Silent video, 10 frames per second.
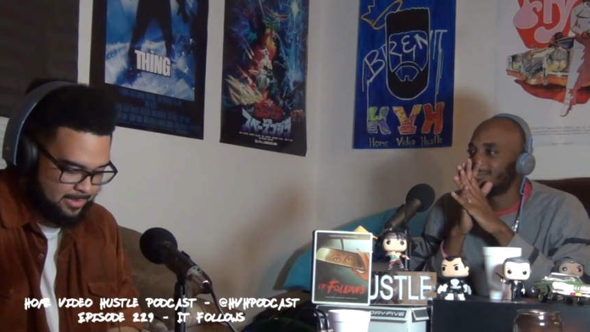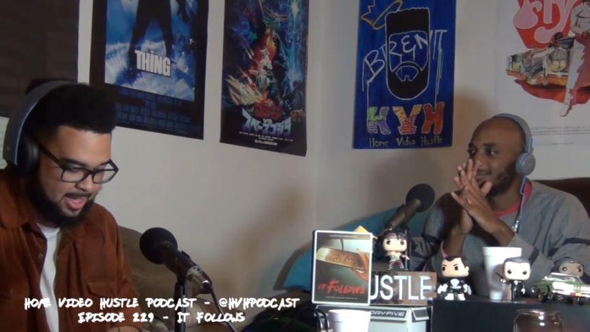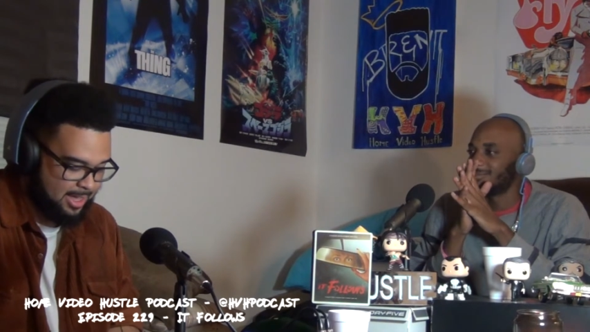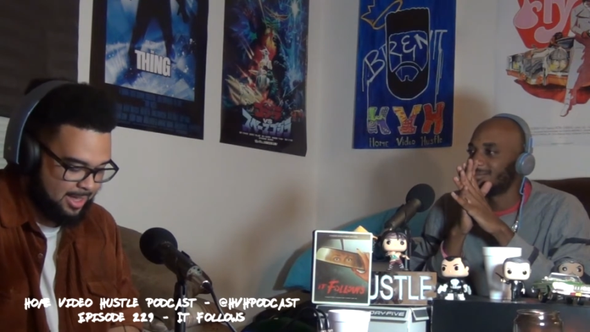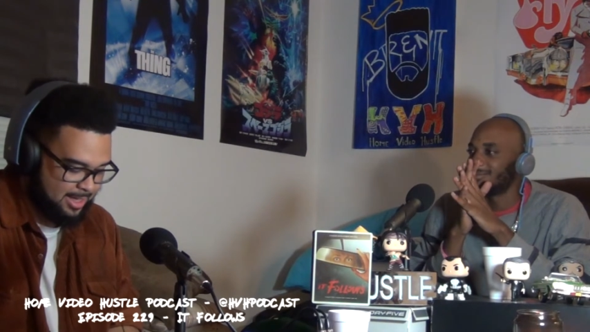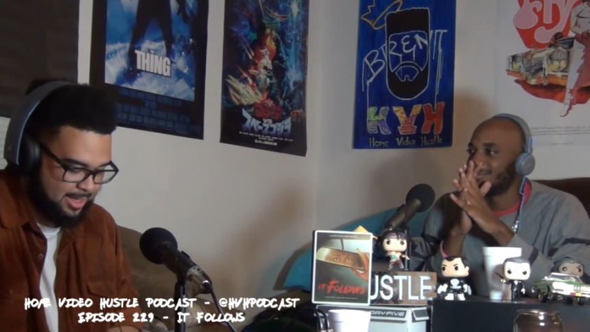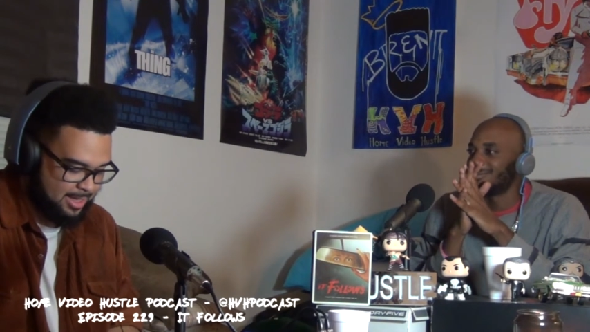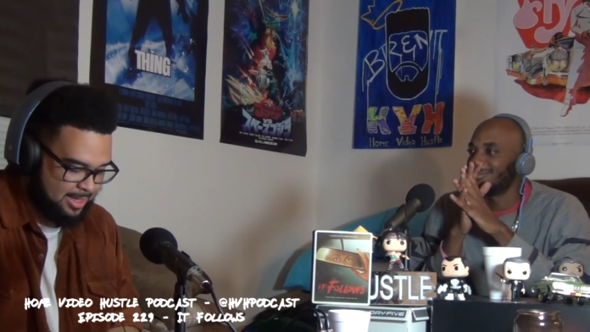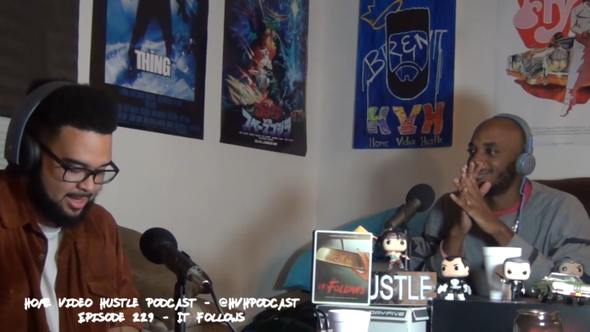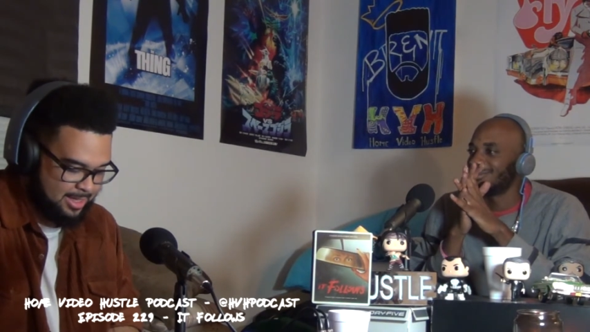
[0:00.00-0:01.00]
Speaker 1: yeah.
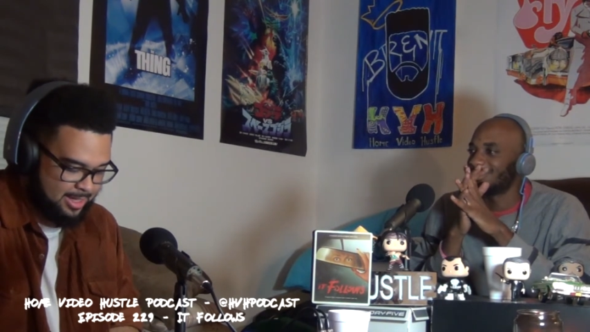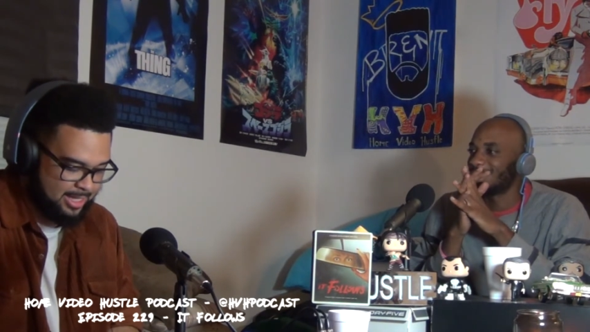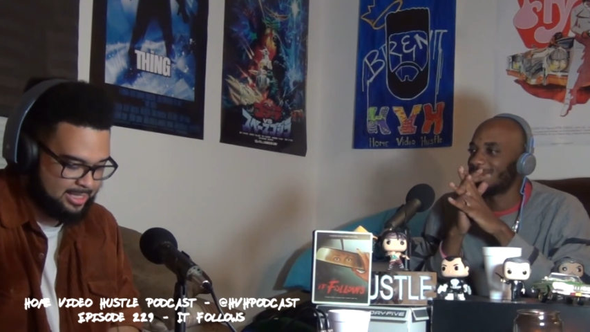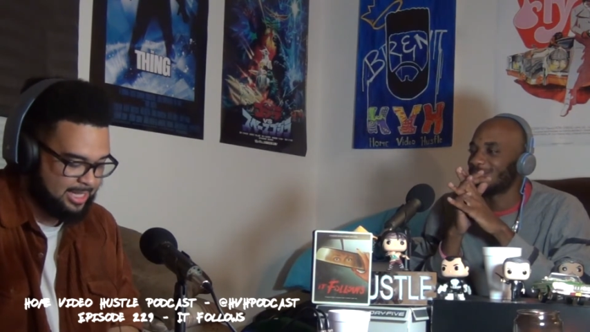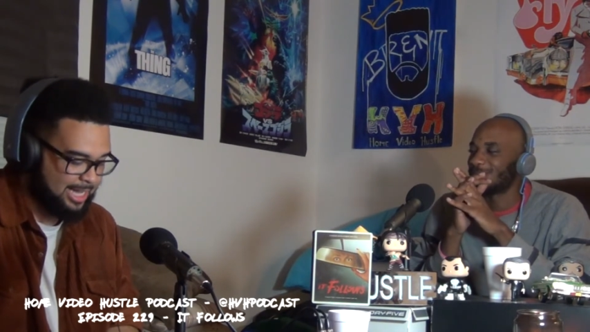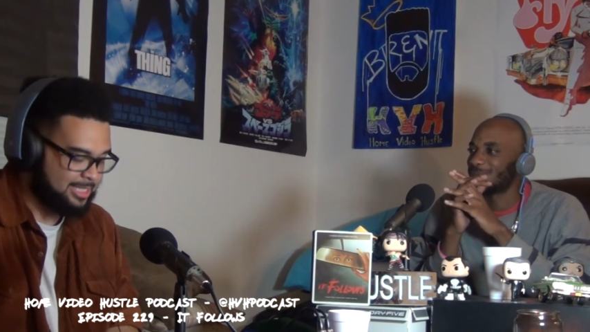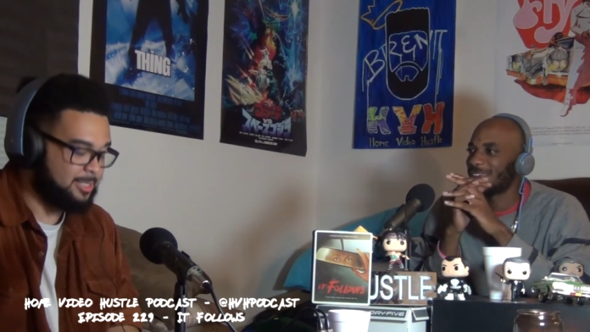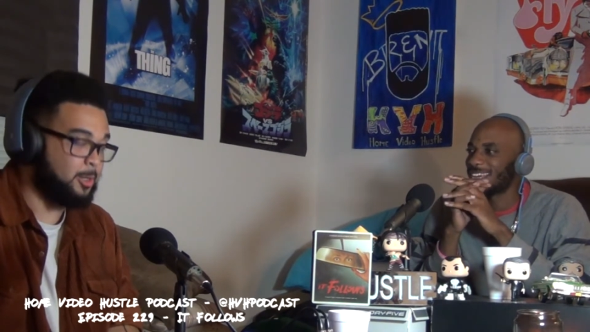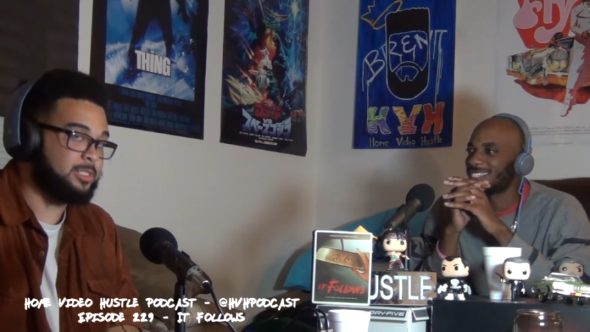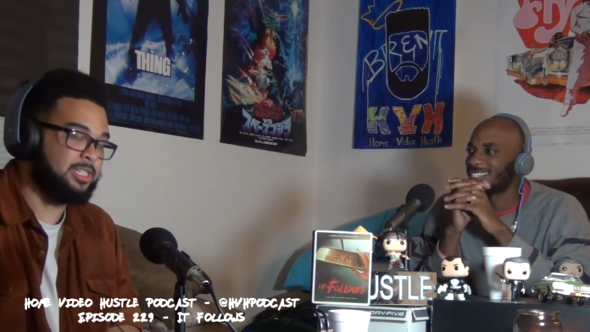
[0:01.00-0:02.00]
And it's not the
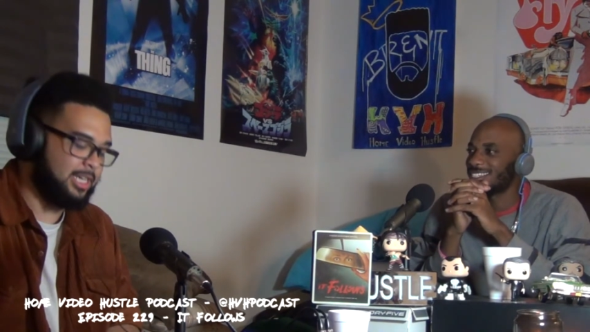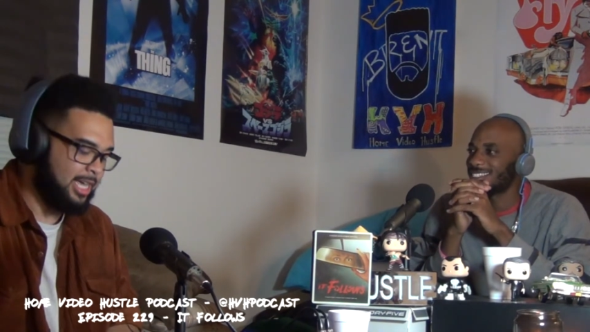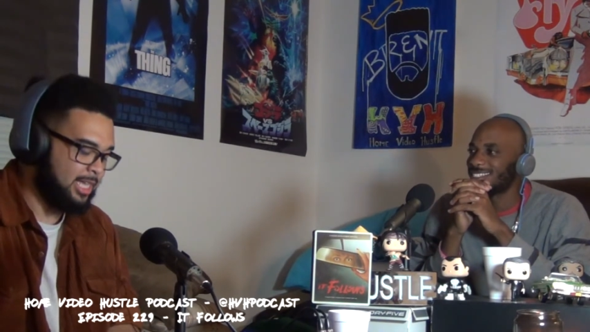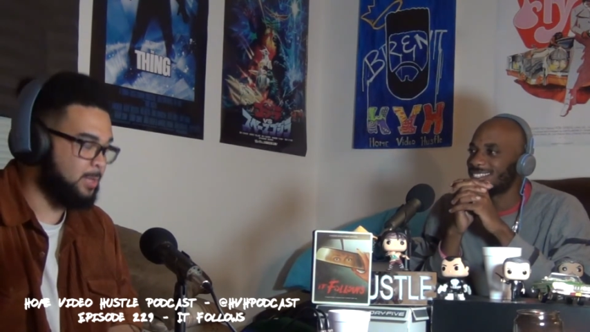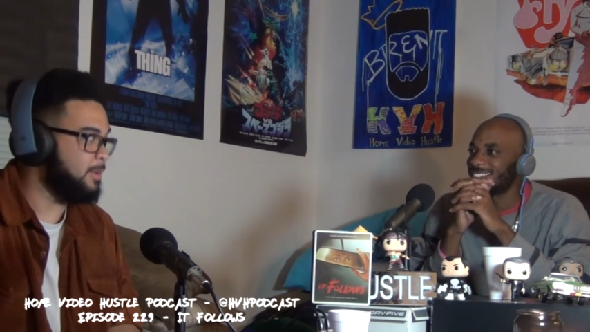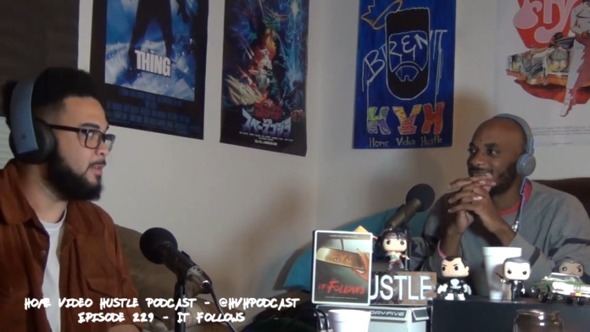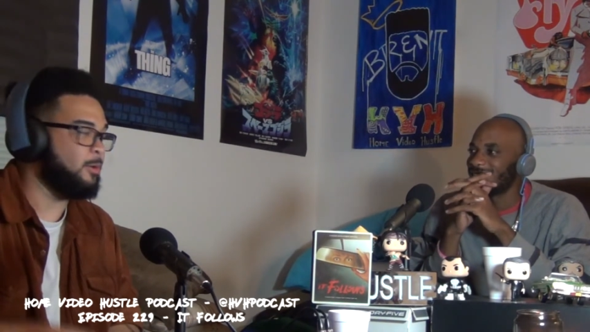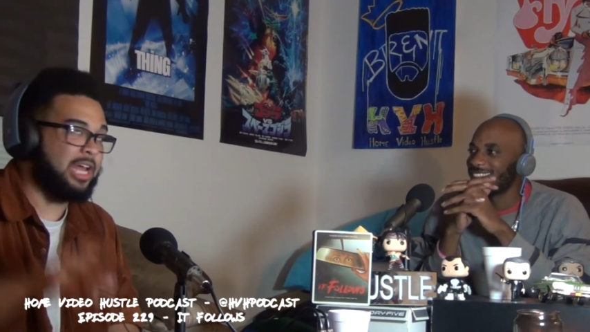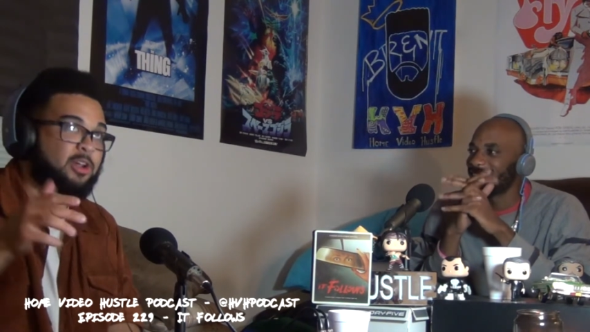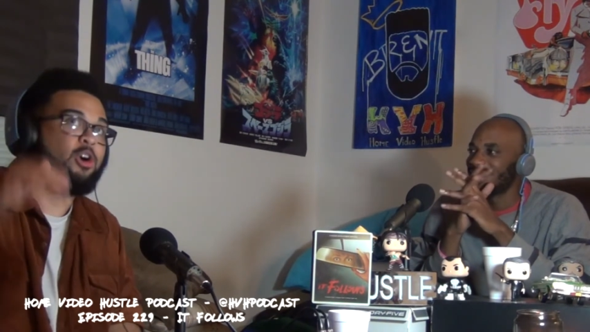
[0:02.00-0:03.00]
salty nigga anthem, even
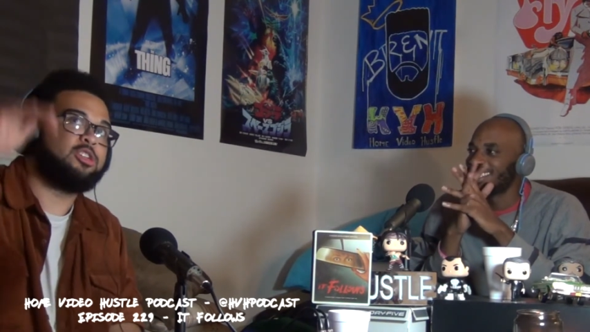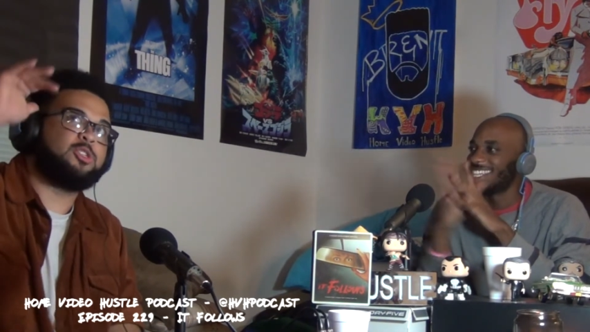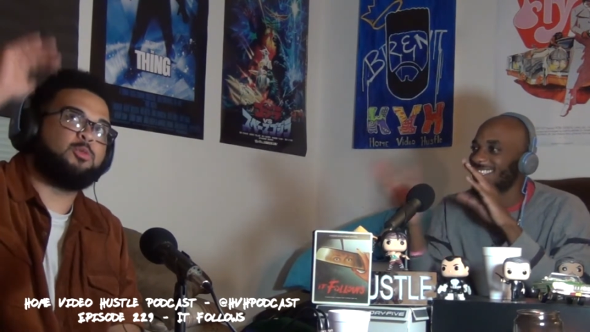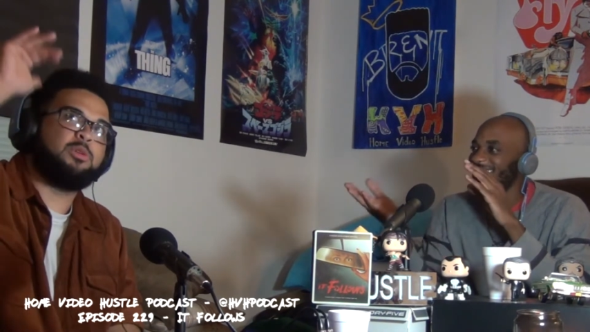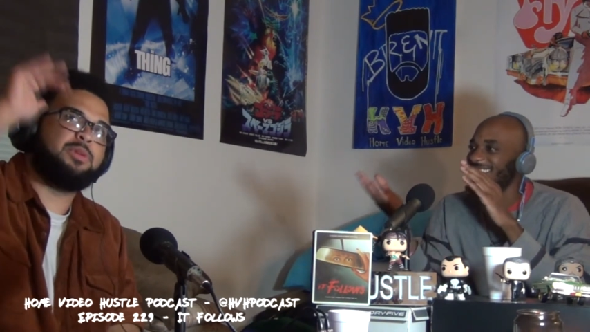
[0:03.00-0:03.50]
though that also would